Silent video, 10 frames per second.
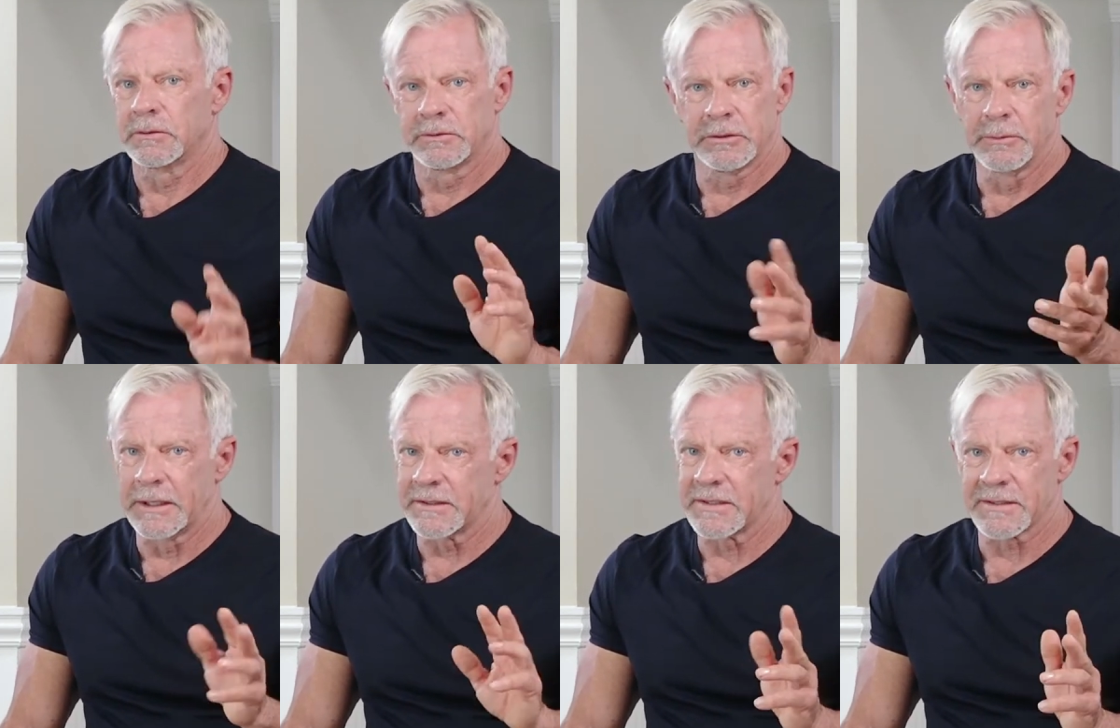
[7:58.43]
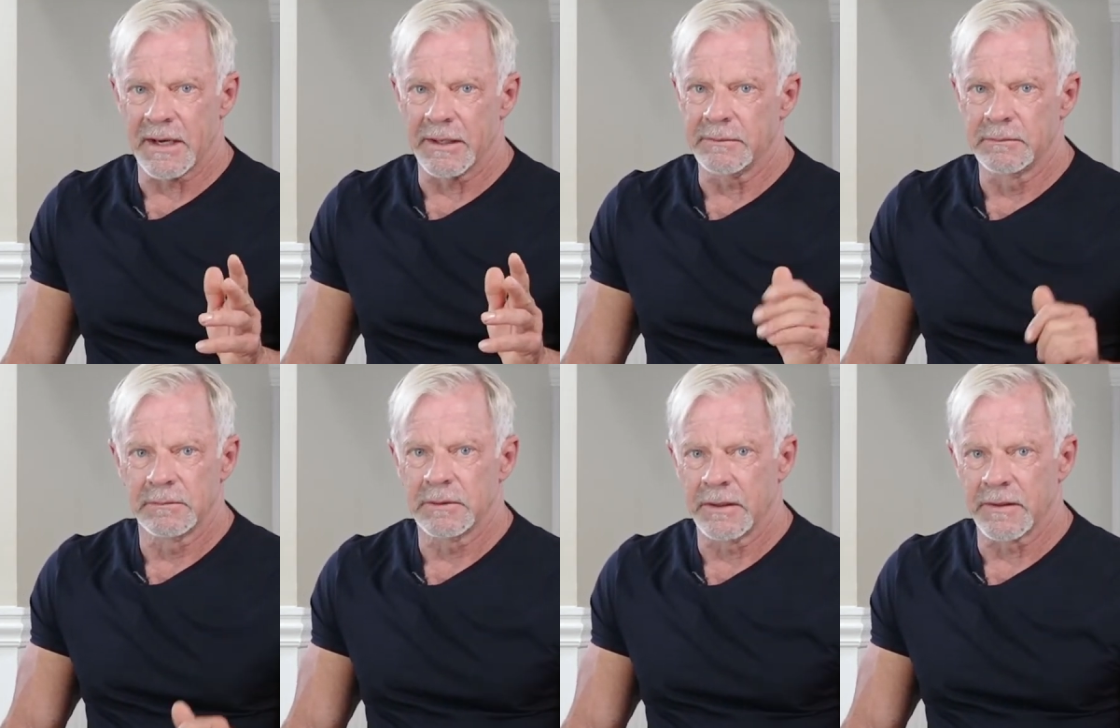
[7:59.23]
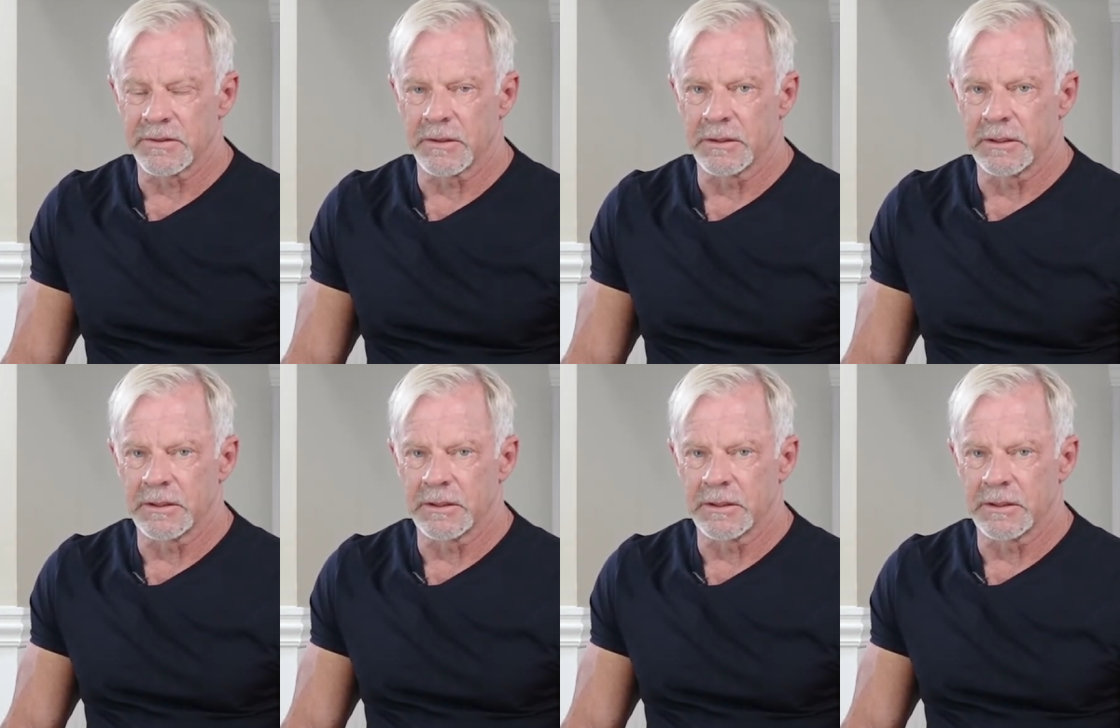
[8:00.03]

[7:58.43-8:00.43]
2 minutes aside, and that's all you